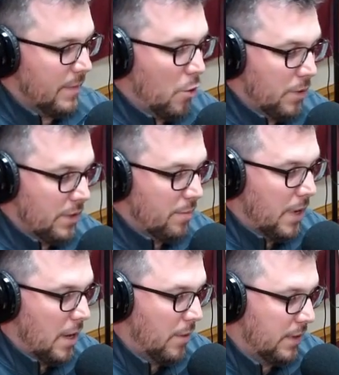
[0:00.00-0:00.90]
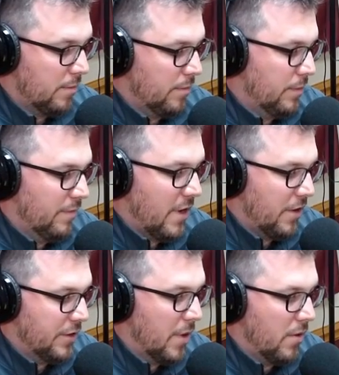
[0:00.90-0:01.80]
open to the public, very
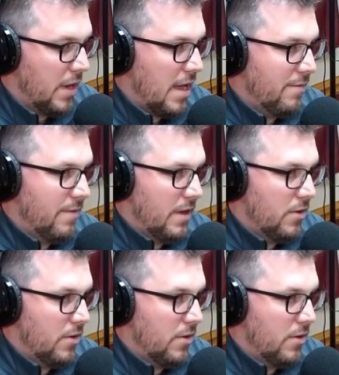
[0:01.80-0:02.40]
small gate fee.